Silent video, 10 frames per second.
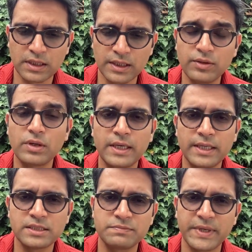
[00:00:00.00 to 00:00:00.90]

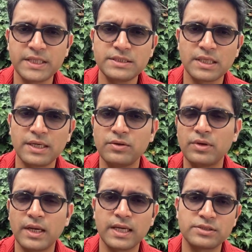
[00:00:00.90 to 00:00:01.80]
Euclidean space, and you
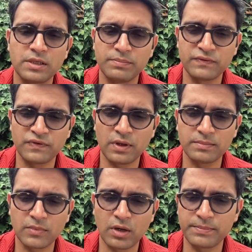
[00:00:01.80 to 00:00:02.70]
can actually
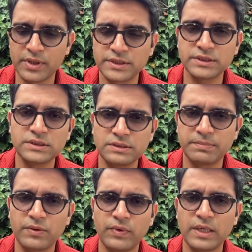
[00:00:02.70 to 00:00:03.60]
perform operations
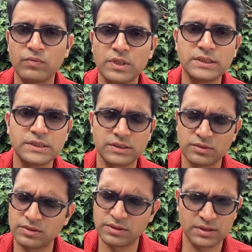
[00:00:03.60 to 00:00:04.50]
between words.
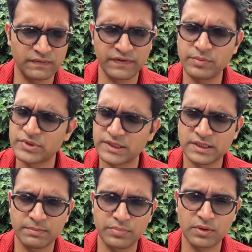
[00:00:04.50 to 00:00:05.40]
So the famous
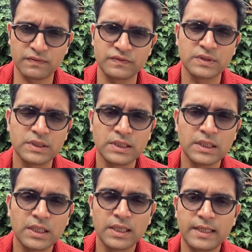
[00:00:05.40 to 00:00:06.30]
example of
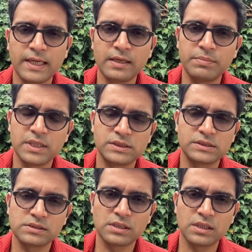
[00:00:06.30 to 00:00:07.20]
king plus